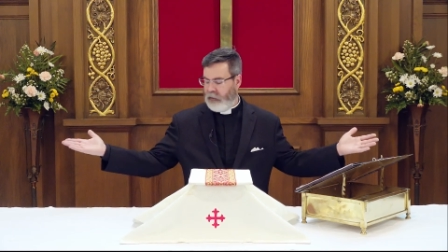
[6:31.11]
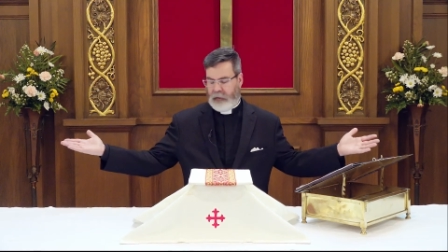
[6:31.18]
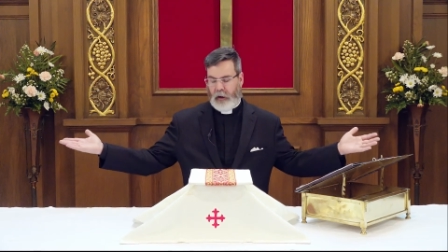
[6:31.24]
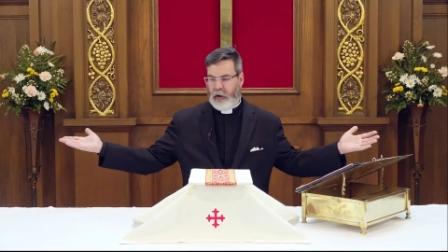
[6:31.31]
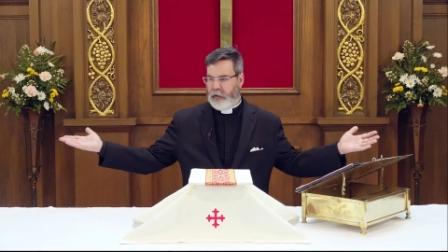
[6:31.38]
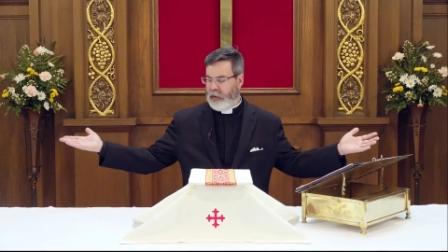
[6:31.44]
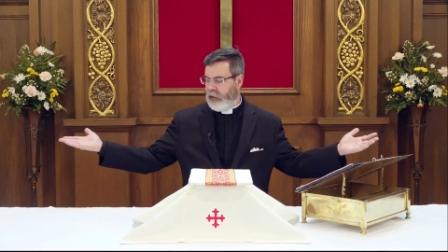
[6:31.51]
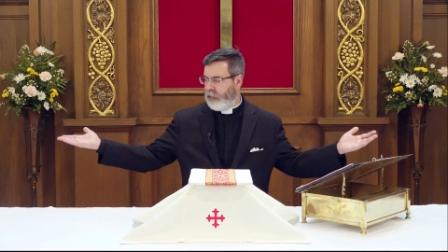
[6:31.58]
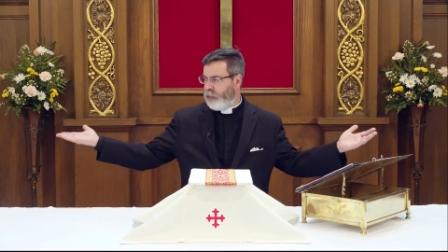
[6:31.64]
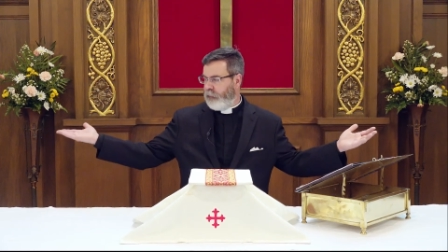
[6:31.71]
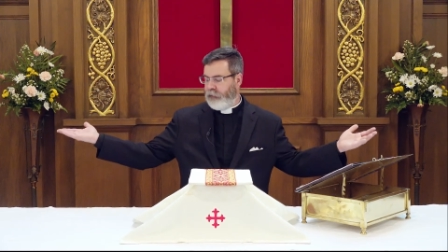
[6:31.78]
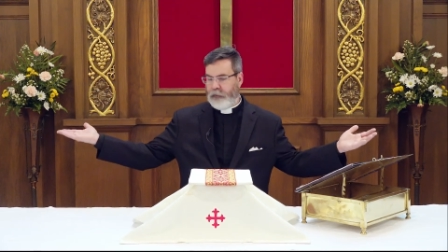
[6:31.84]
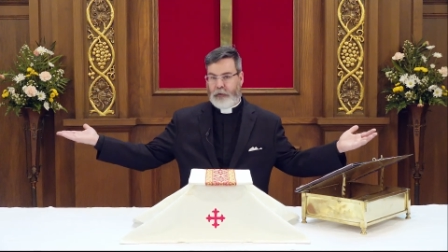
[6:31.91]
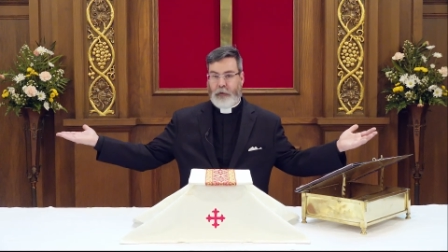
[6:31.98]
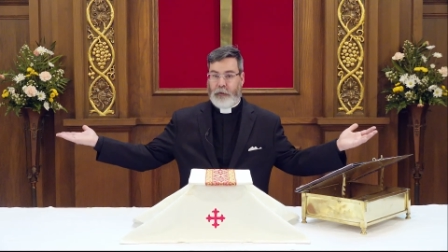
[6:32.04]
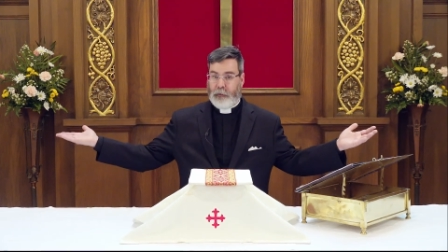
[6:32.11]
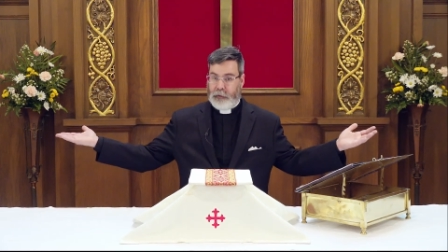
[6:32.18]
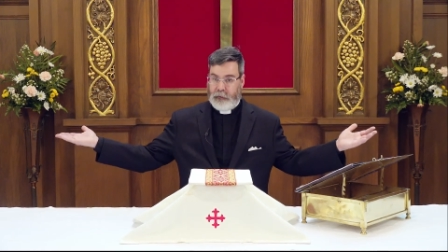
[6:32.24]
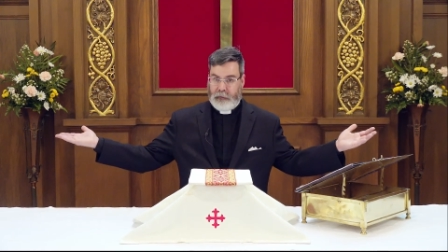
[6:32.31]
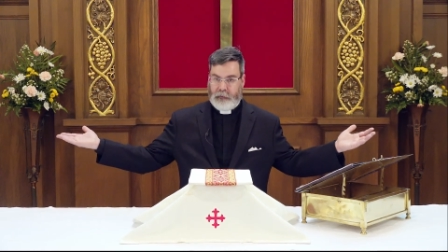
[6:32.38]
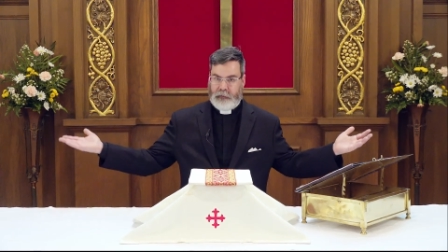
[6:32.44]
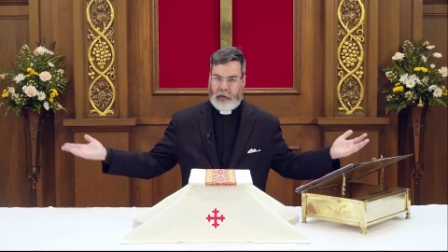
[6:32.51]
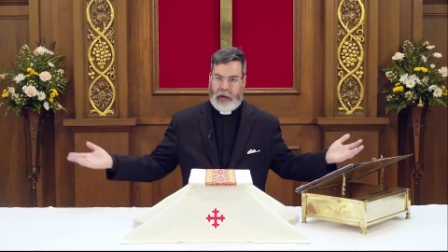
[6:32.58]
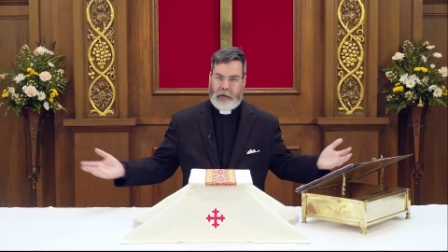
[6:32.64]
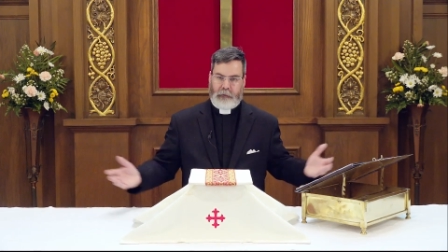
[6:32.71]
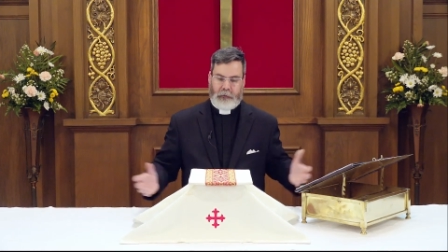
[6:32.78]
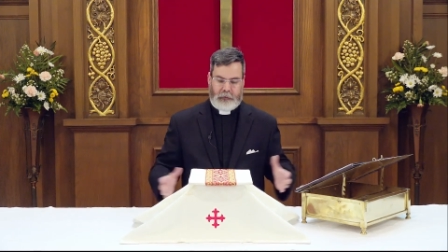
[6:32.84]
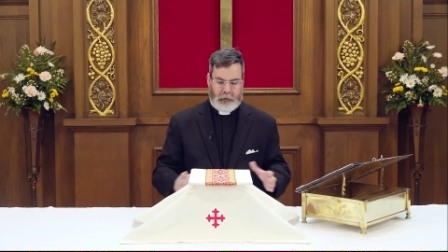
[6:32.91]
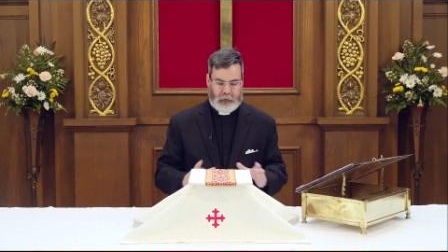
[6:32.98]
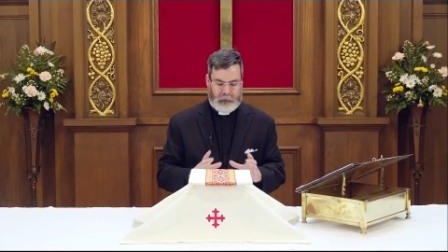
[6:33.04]
In our case, we just go to one of these
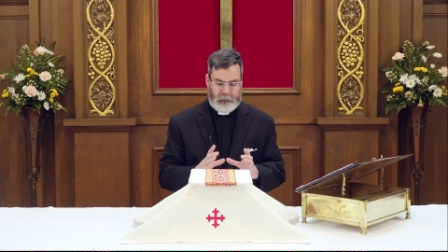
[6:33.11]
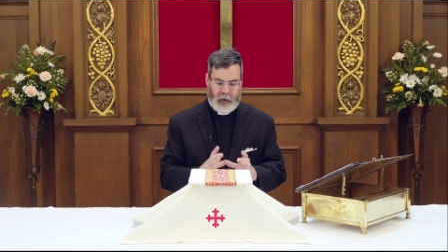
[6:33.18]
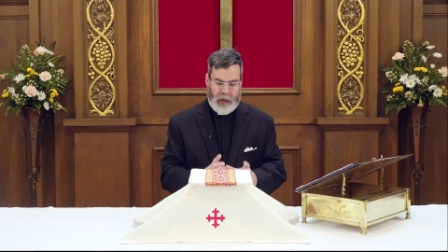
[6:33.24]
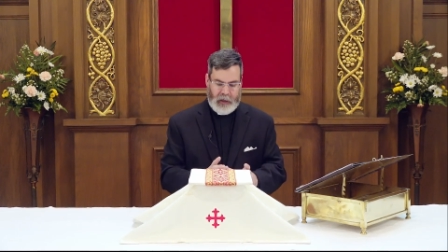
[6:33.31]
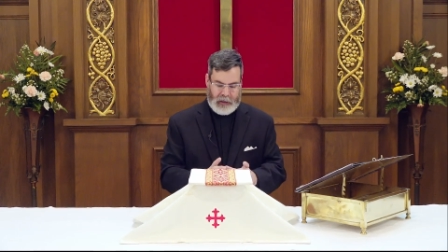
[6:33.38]
sacristies,